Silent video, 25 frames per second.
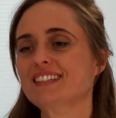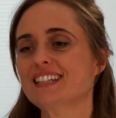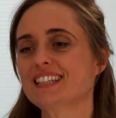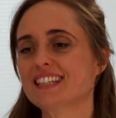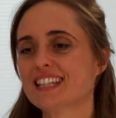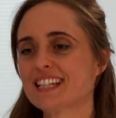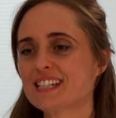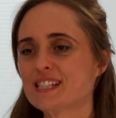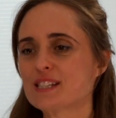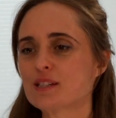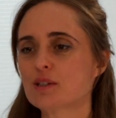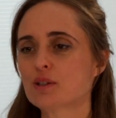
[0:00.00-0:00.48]

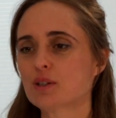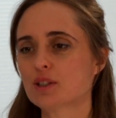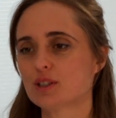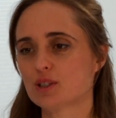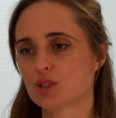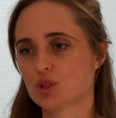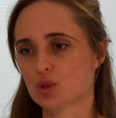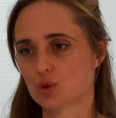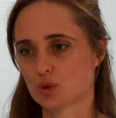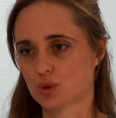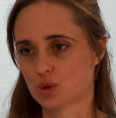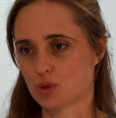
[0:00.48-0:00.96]
Let's look
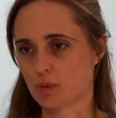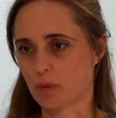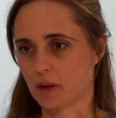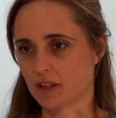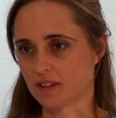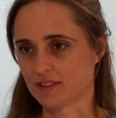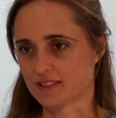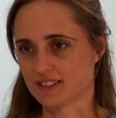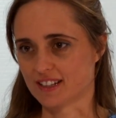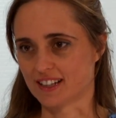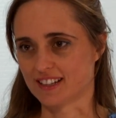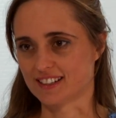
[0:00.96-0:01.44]
at George
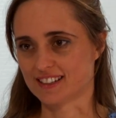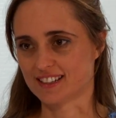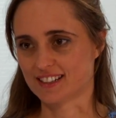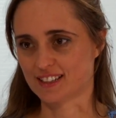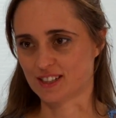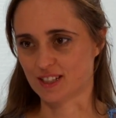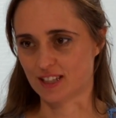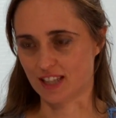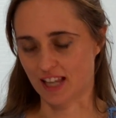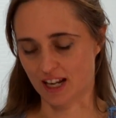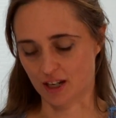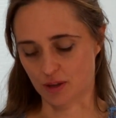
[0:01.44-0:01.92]
Pell's
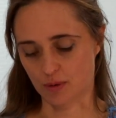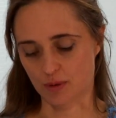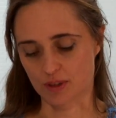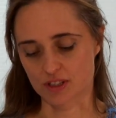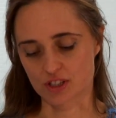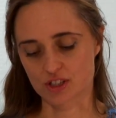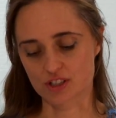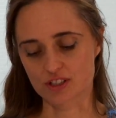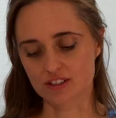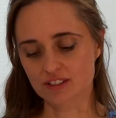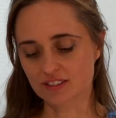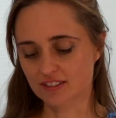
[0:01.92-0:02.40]
answer to that
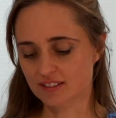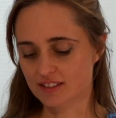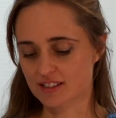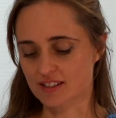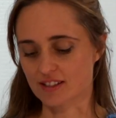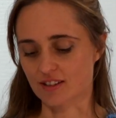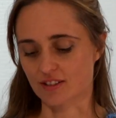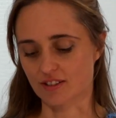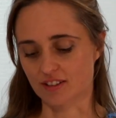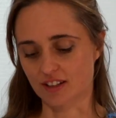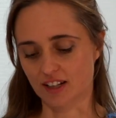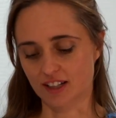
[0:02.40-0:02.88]
question.
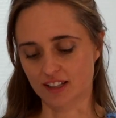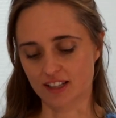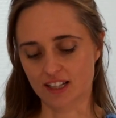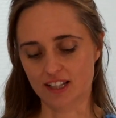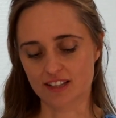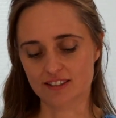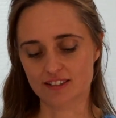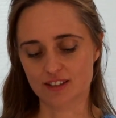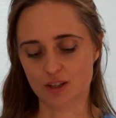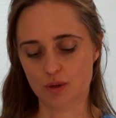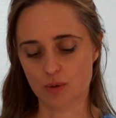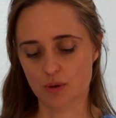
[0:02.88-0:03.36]
Sure. So,
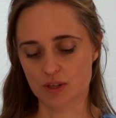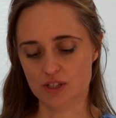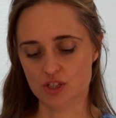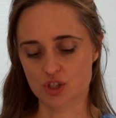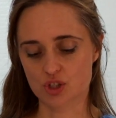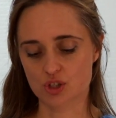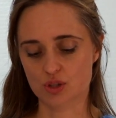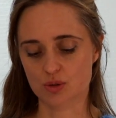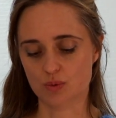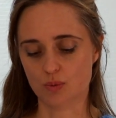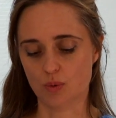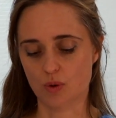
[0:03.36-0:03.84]
again, the
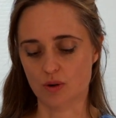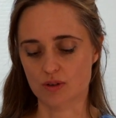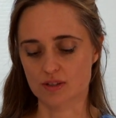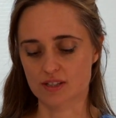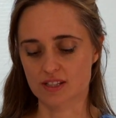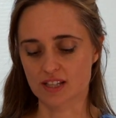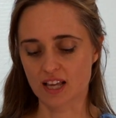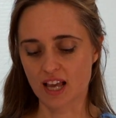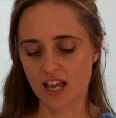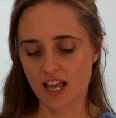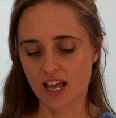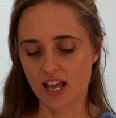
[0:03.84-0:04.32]
question
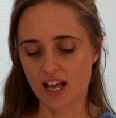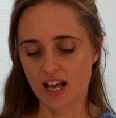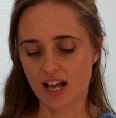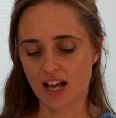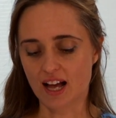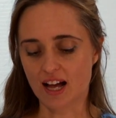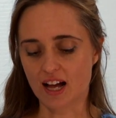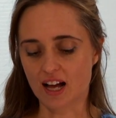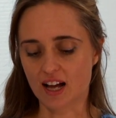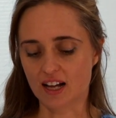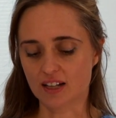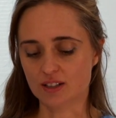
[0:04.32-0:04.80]
was
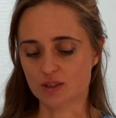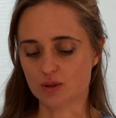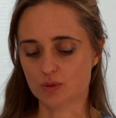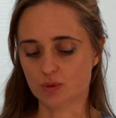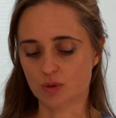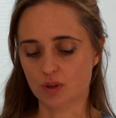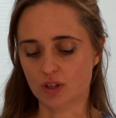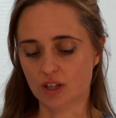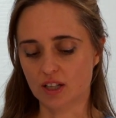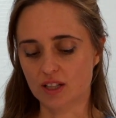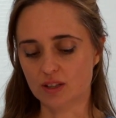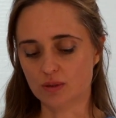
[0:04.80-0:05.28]
uh,
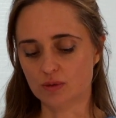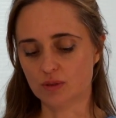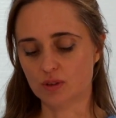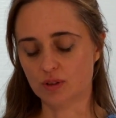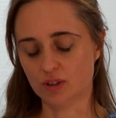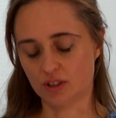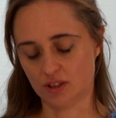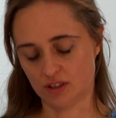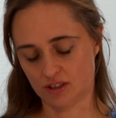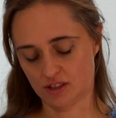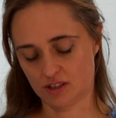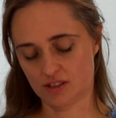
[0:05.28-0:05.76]
in,
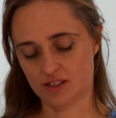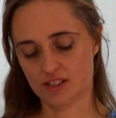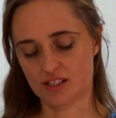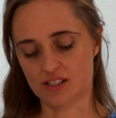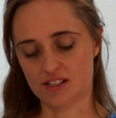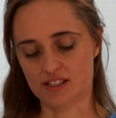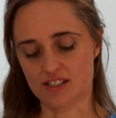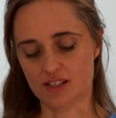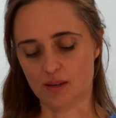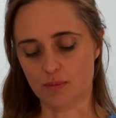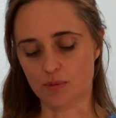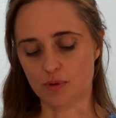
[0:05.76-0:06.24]
in, just
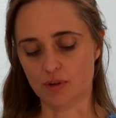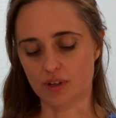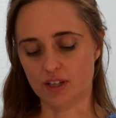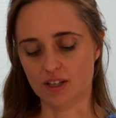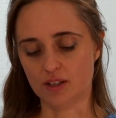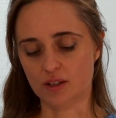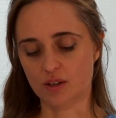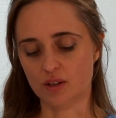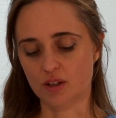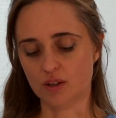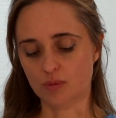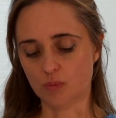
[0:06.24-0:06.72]
in
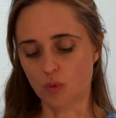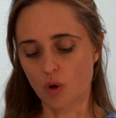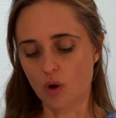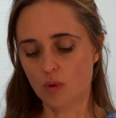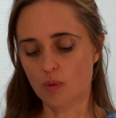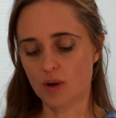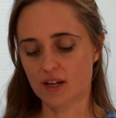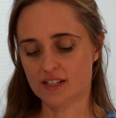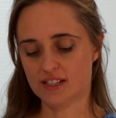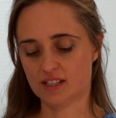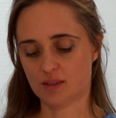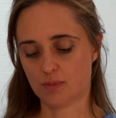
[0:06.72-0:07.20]
summary, in
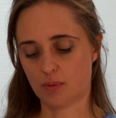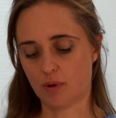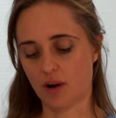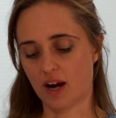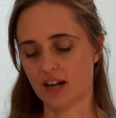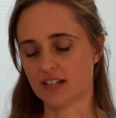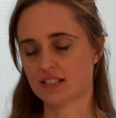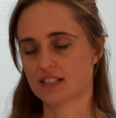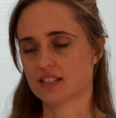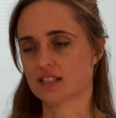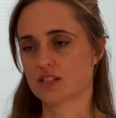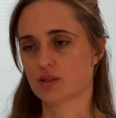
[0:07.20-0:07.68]
what ways the
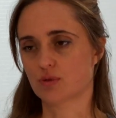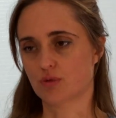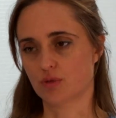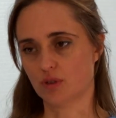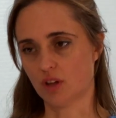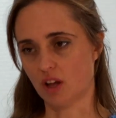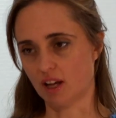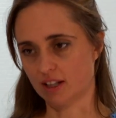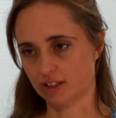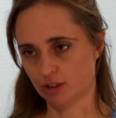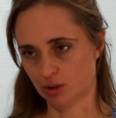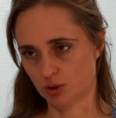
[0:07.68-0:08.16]
practice of
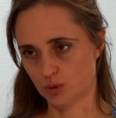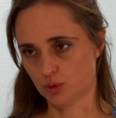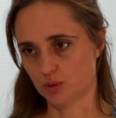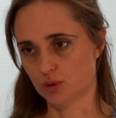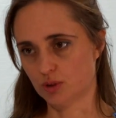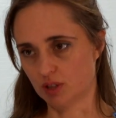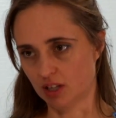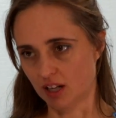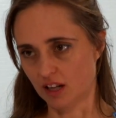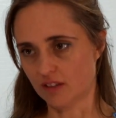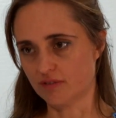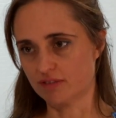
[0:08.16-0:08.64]
like
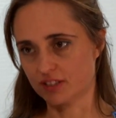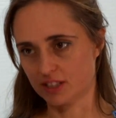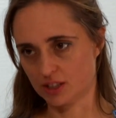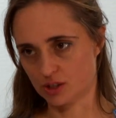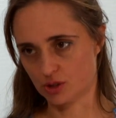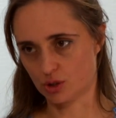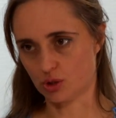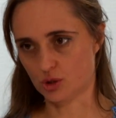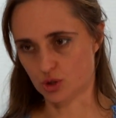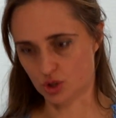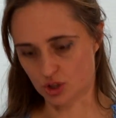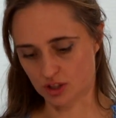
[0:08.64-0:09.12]
good, loving,
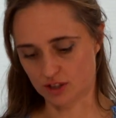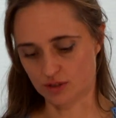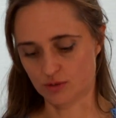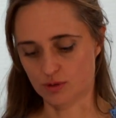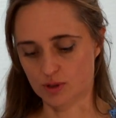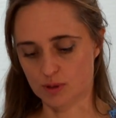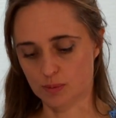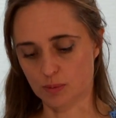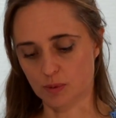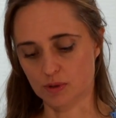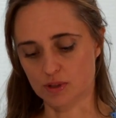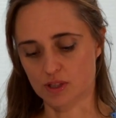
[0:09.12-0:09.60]
socially
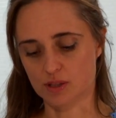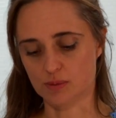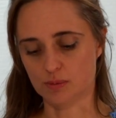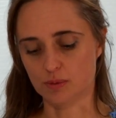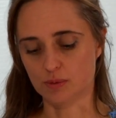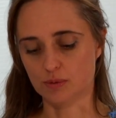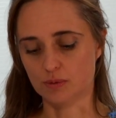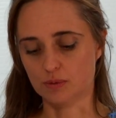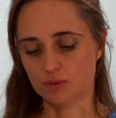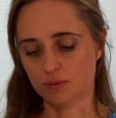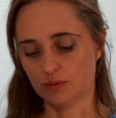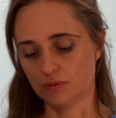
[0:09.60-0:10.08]

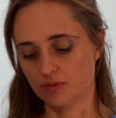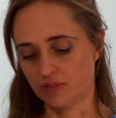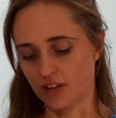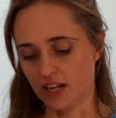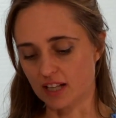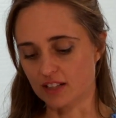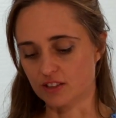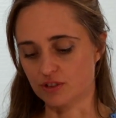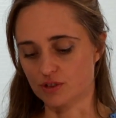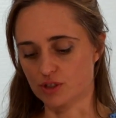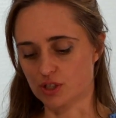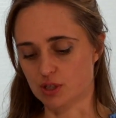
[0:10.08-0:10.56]
responsible
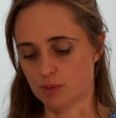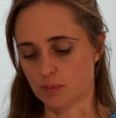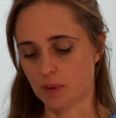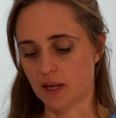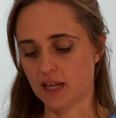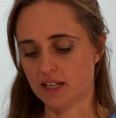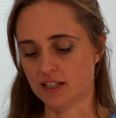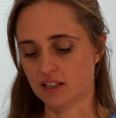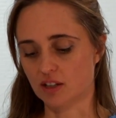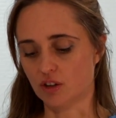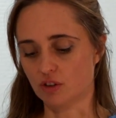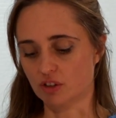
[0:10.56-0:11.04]
values
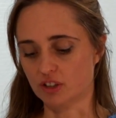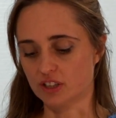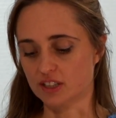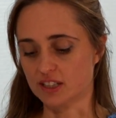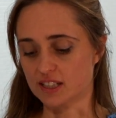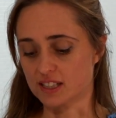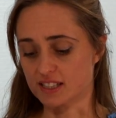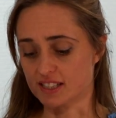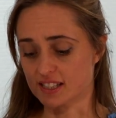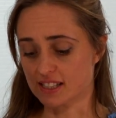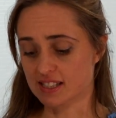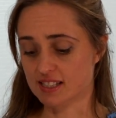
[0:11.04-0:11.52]
dependent on
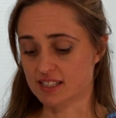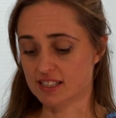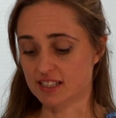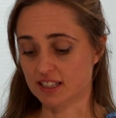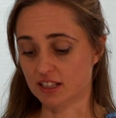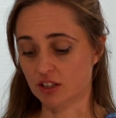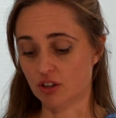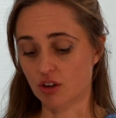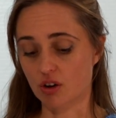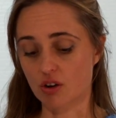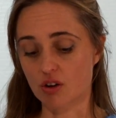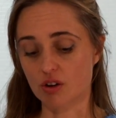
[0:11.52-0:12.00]
an
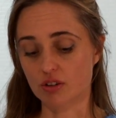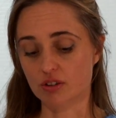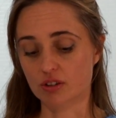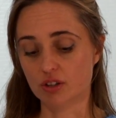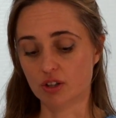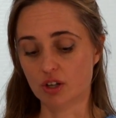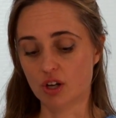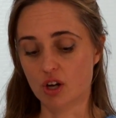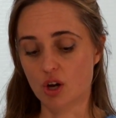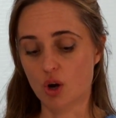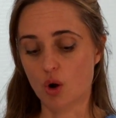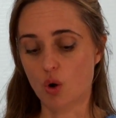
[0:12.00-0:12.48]
existing God,
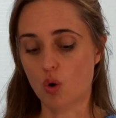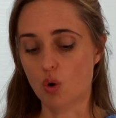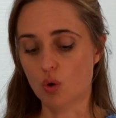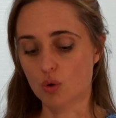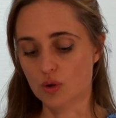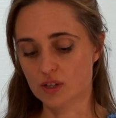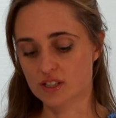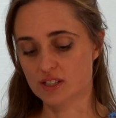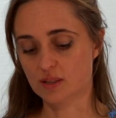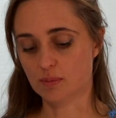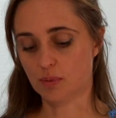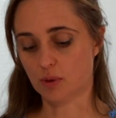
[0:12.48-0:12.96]

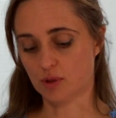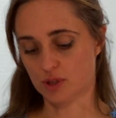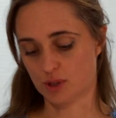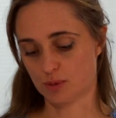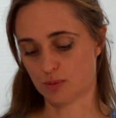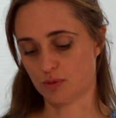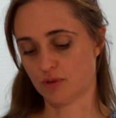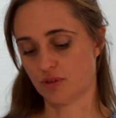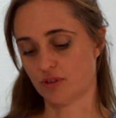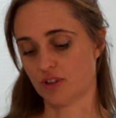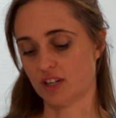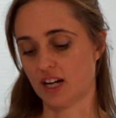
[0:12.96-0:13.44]
or is it
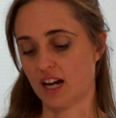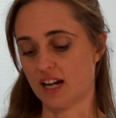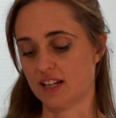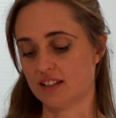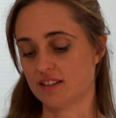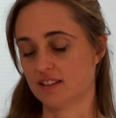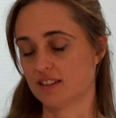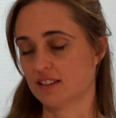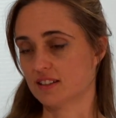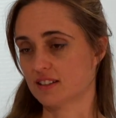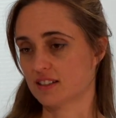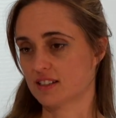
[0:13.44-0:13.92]
possible for an
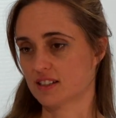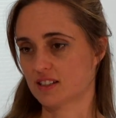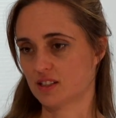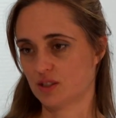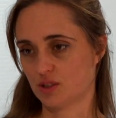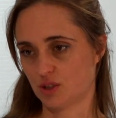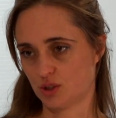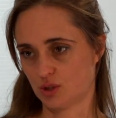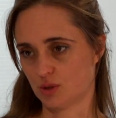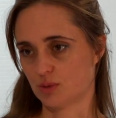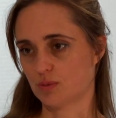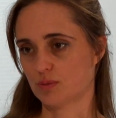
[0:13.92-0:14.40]

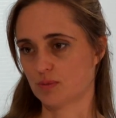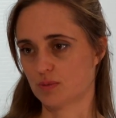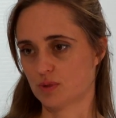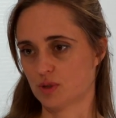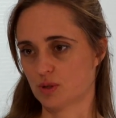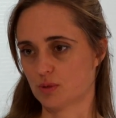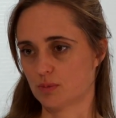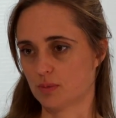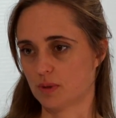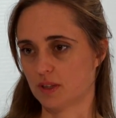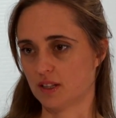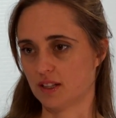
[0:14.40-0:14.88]
atheist to,
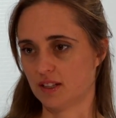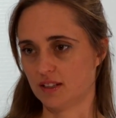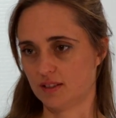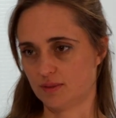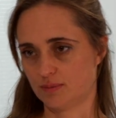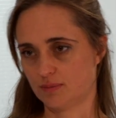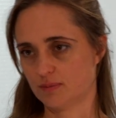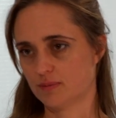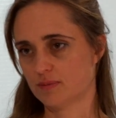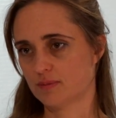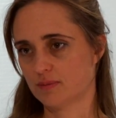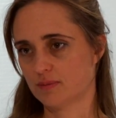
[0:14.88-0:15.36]
to
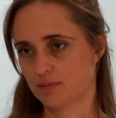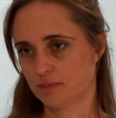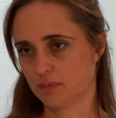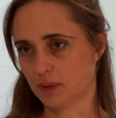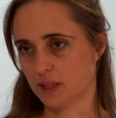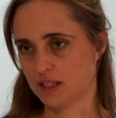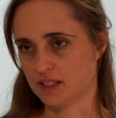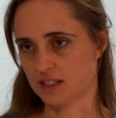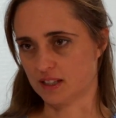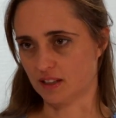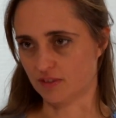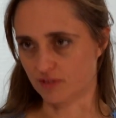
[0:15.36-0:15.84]
be
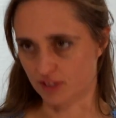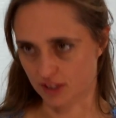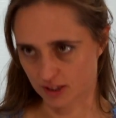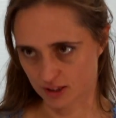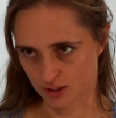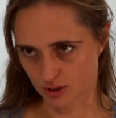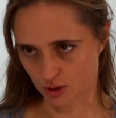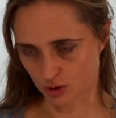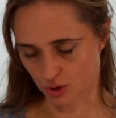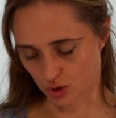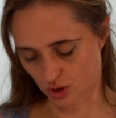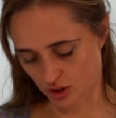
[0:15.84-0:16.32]
peace loving
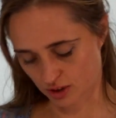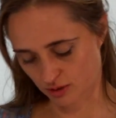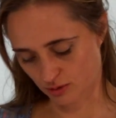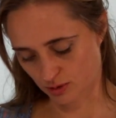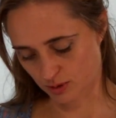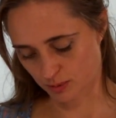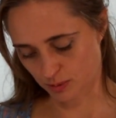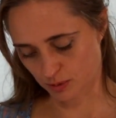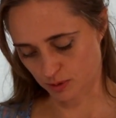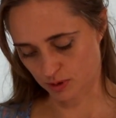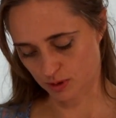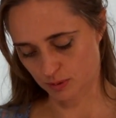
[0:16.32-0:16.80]
and socially
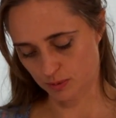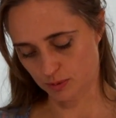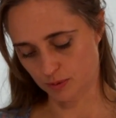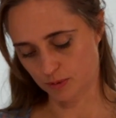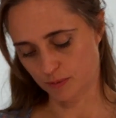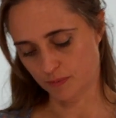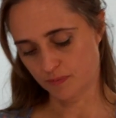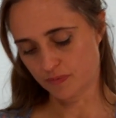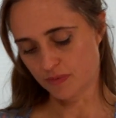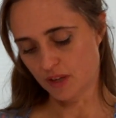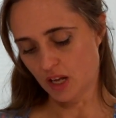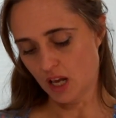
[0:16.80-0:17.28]
responsible?
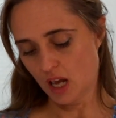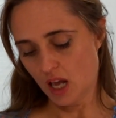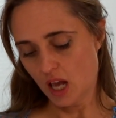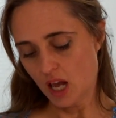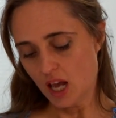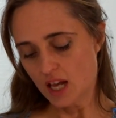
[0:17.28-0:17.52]
Mm -hmm.